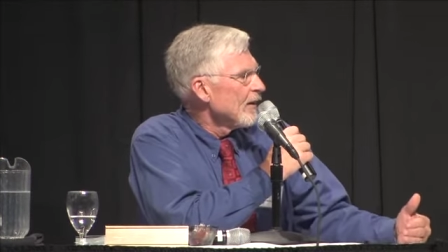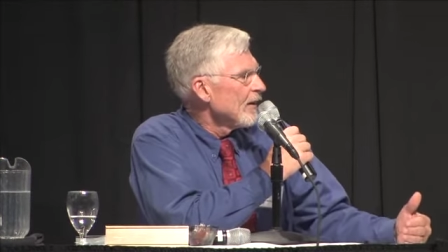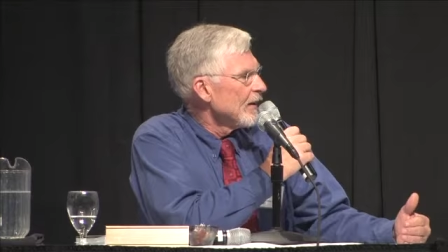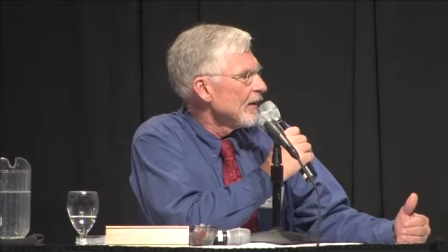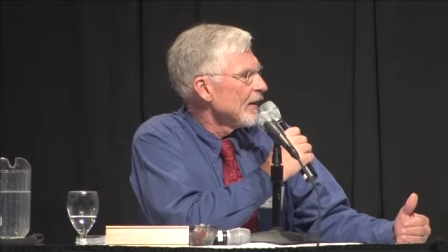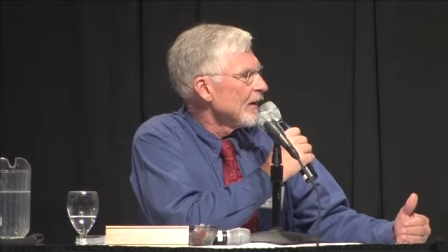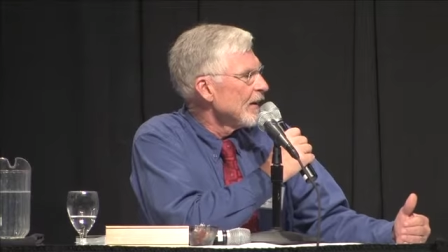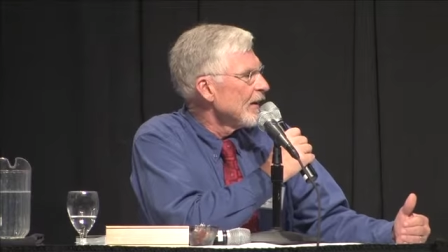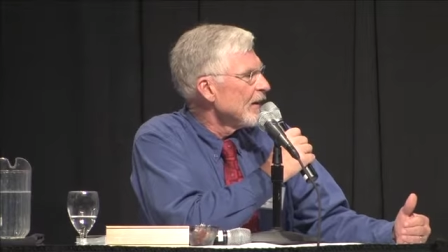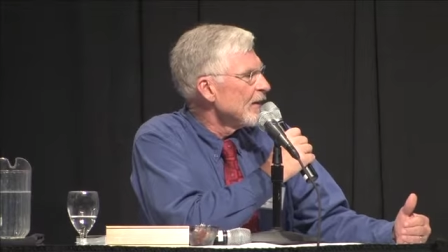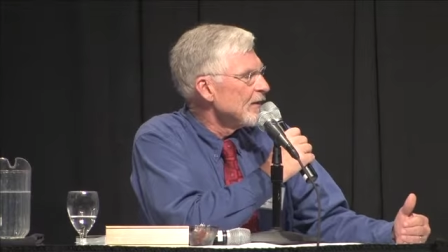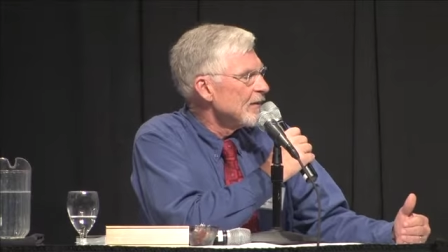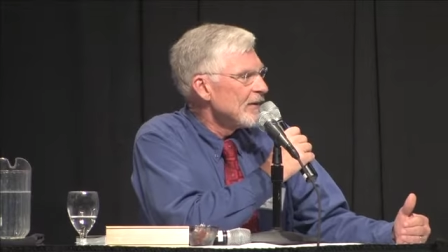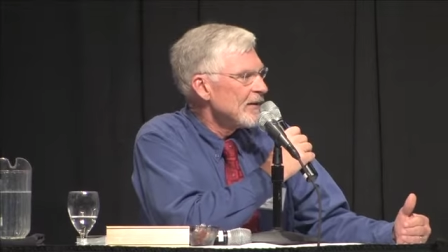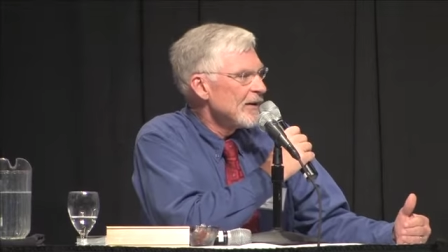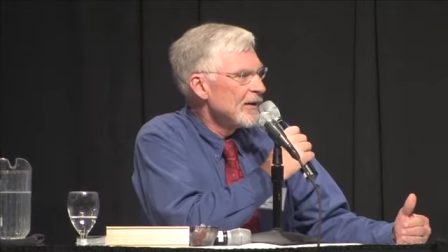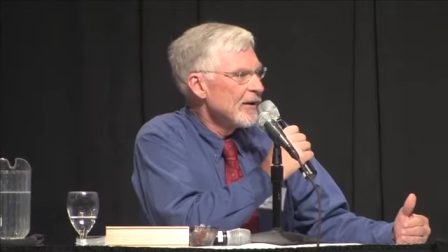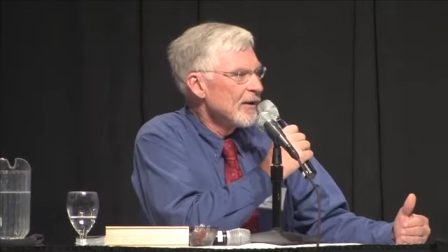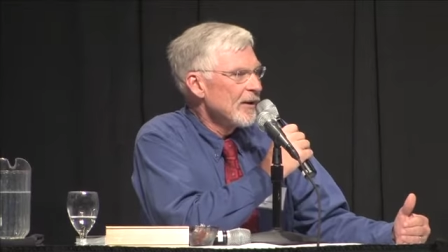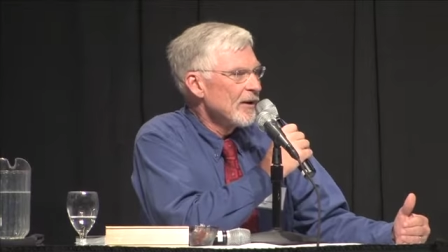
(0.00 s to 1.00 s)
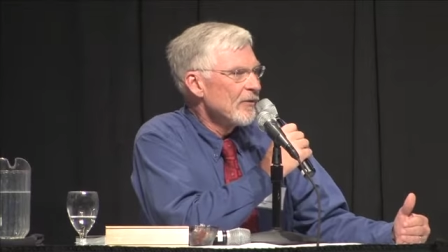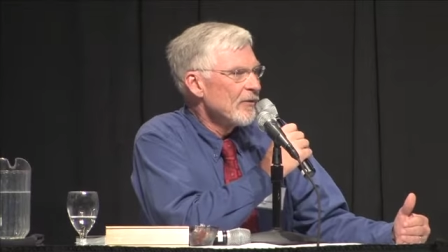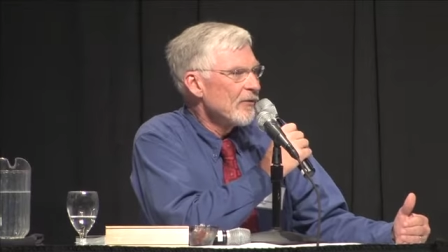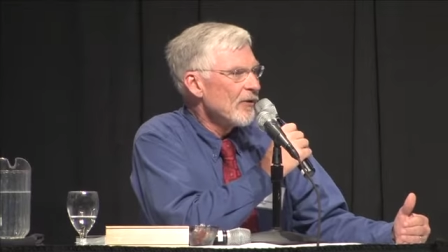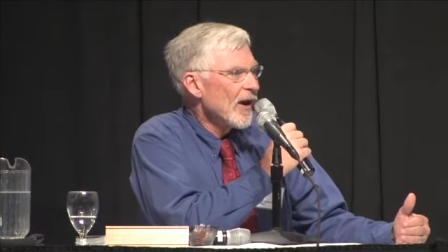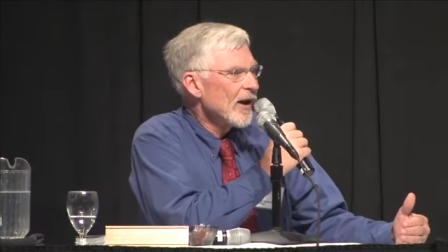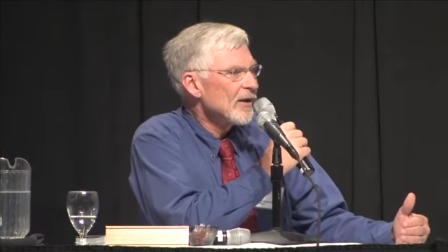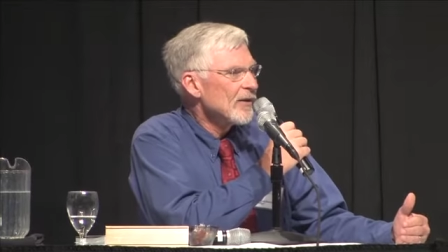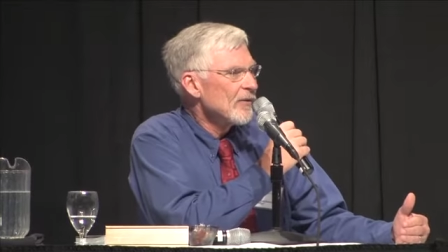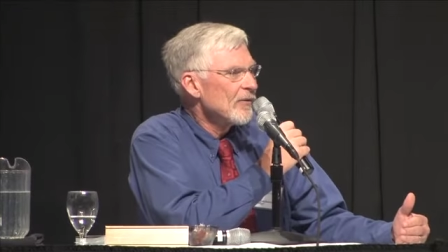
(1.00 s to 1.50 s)
and,
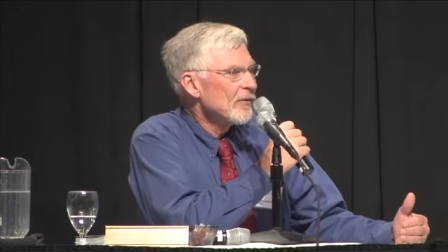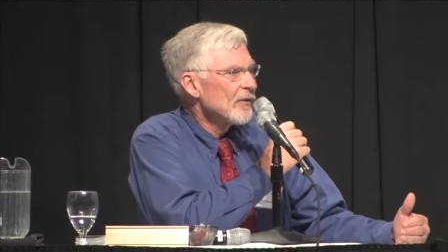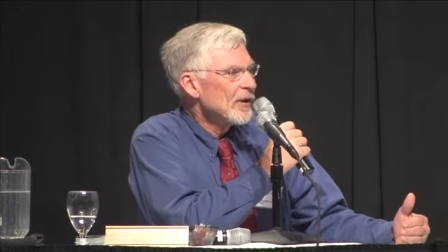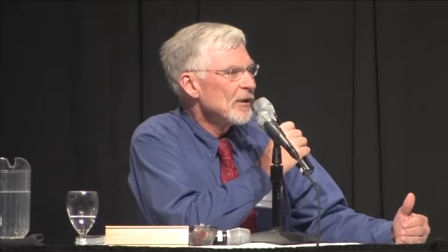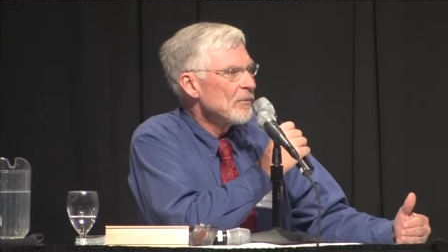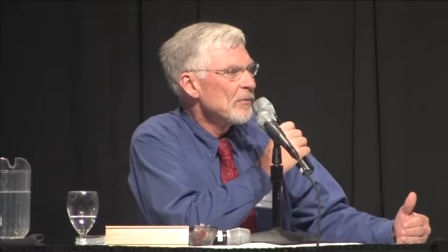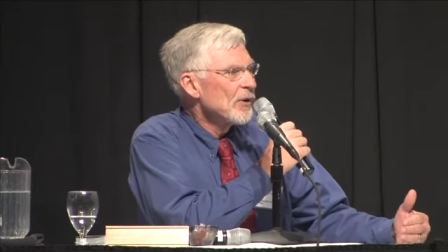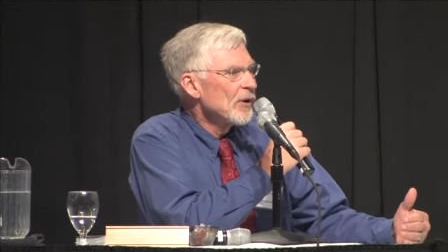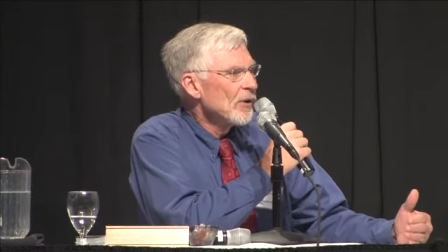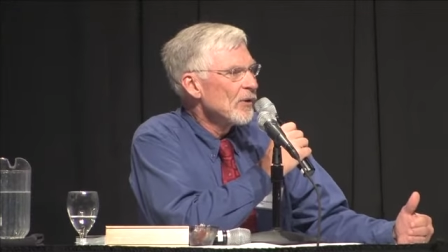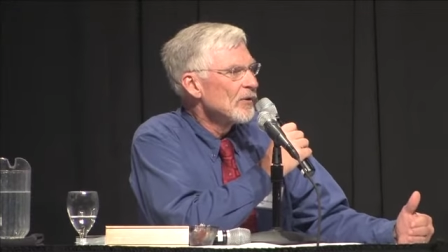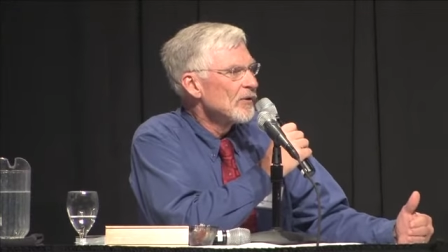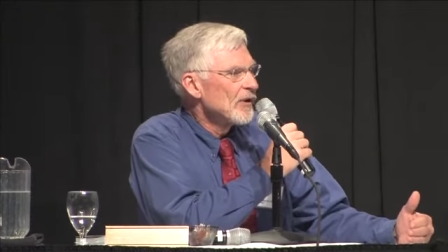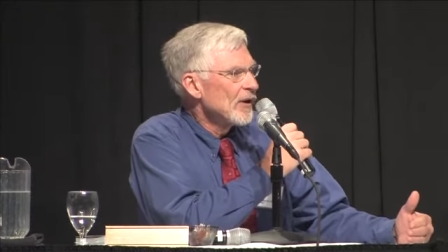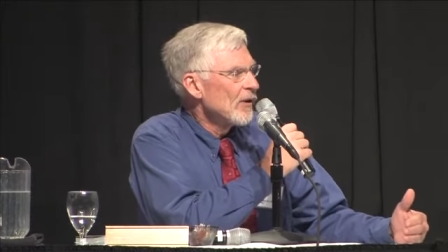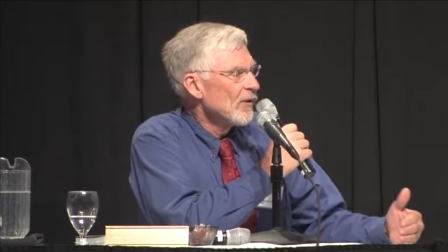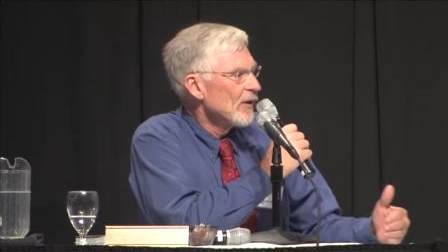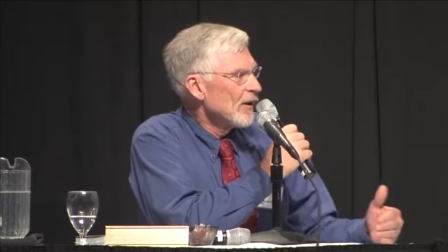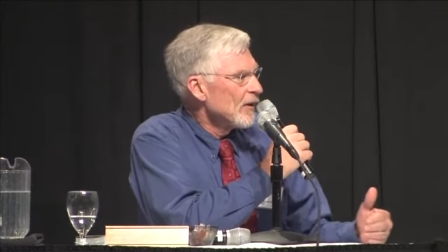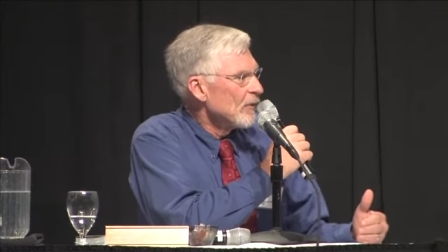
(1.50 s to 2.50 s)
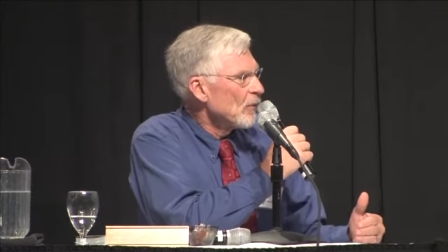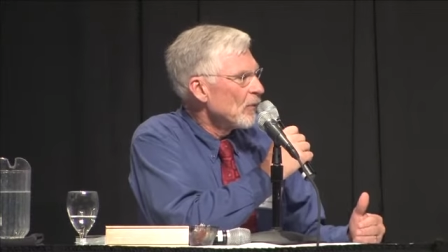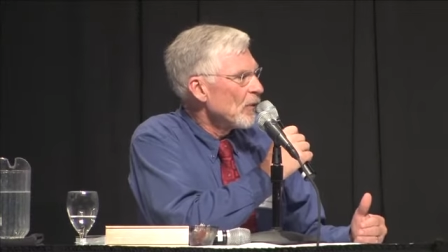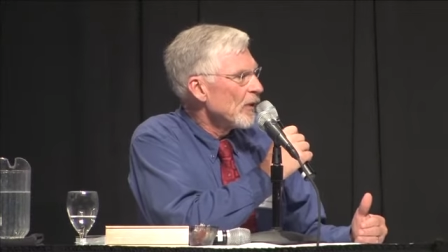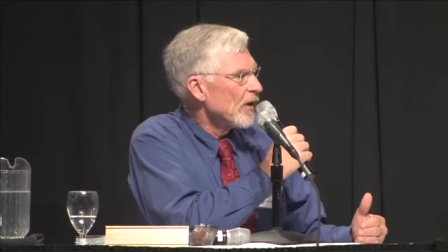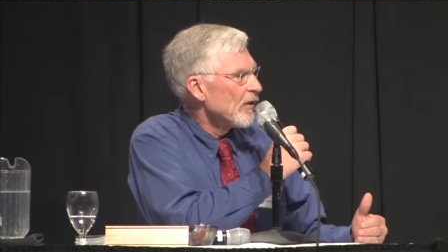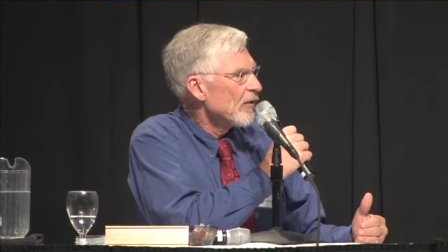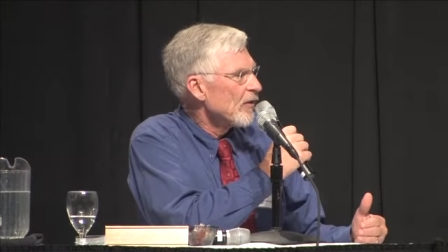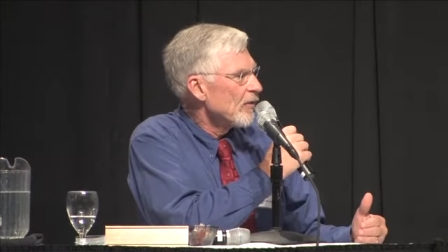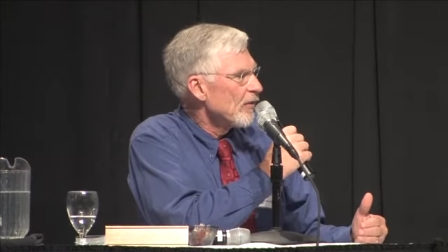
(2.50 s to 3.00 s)
effectively Bill Dillon
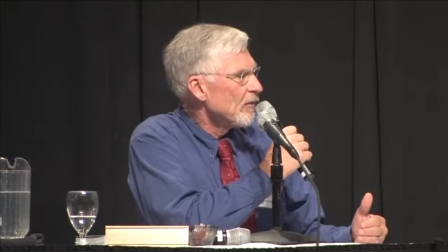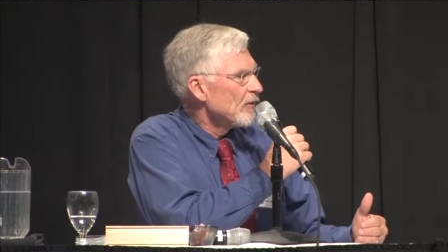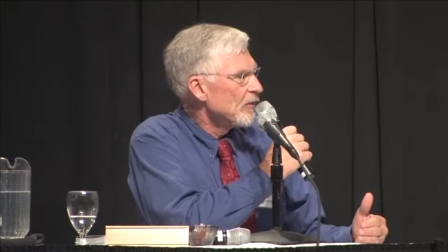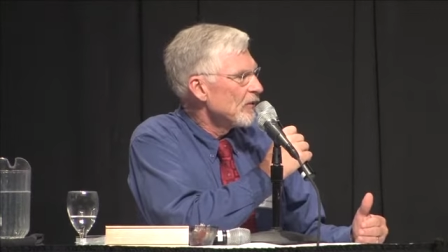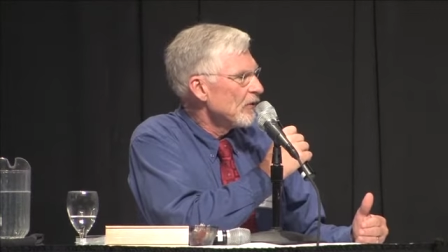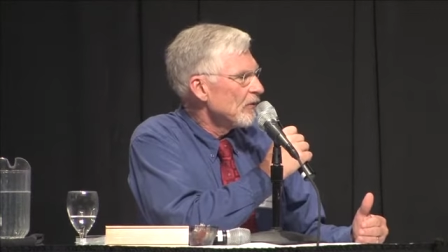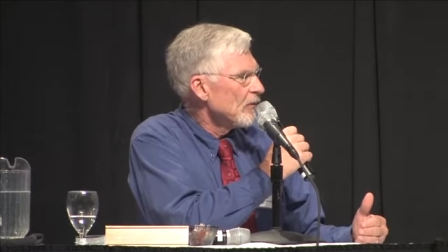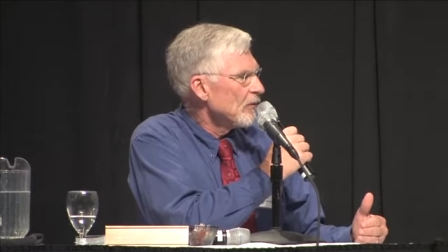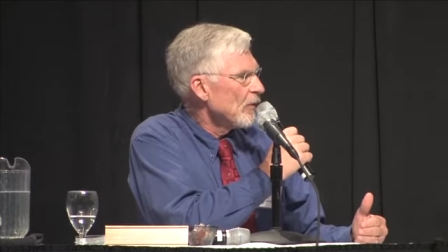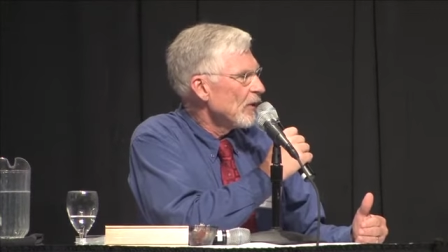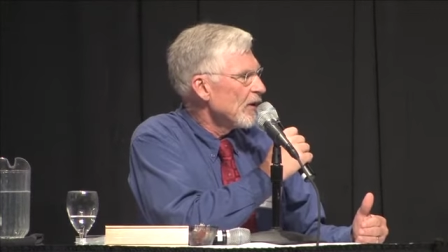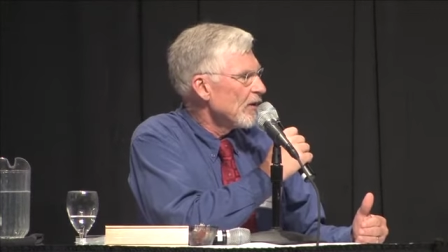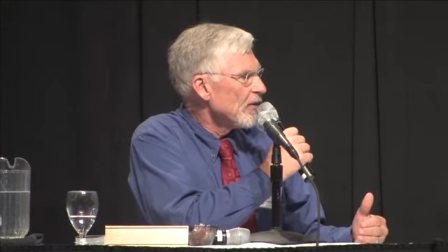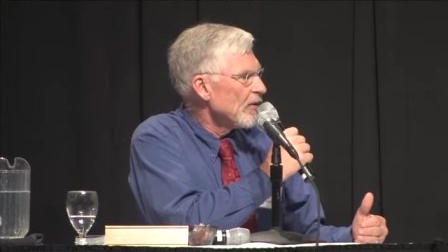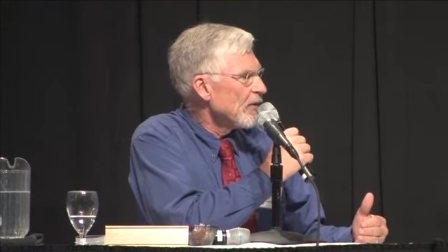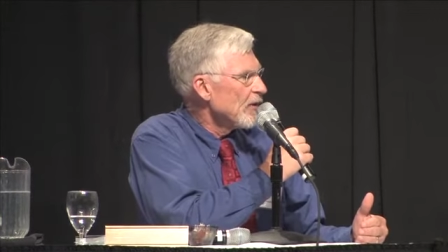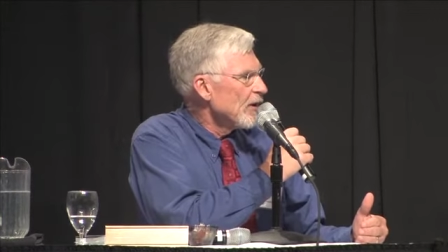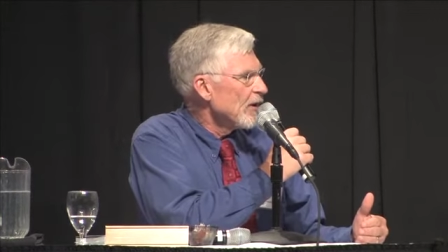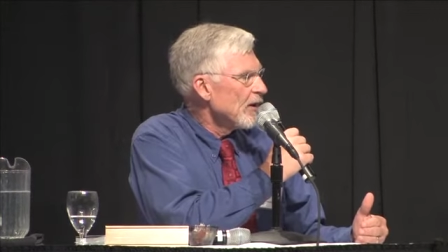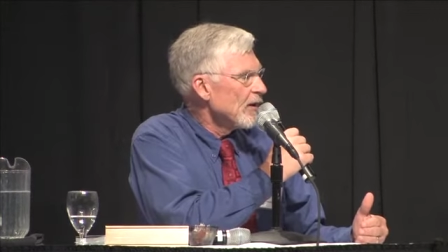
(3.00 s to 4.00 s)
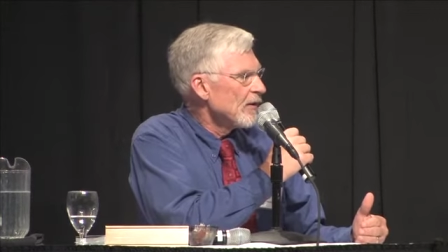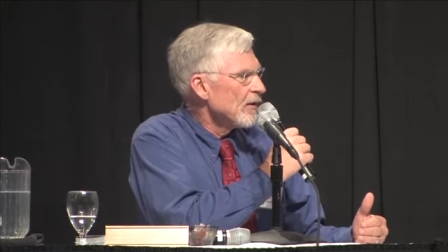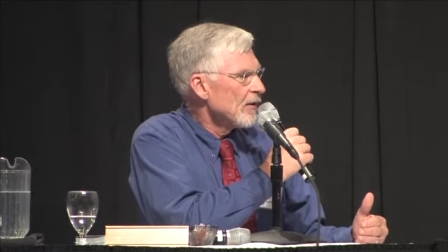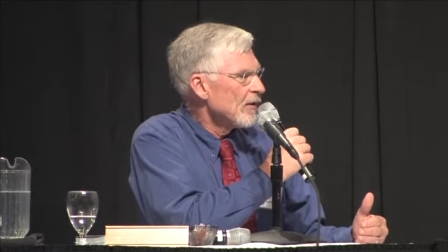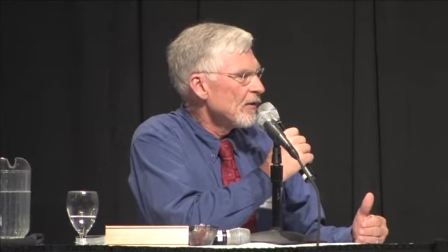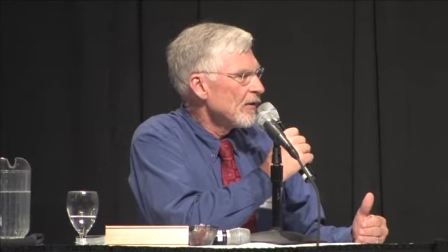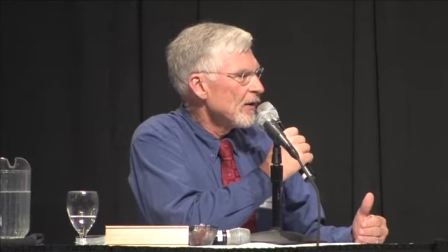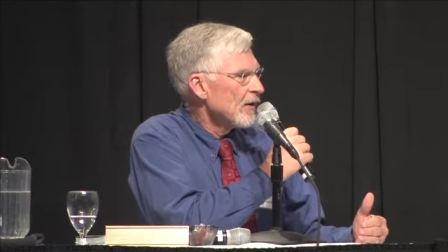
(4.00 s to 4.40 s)
with, with the,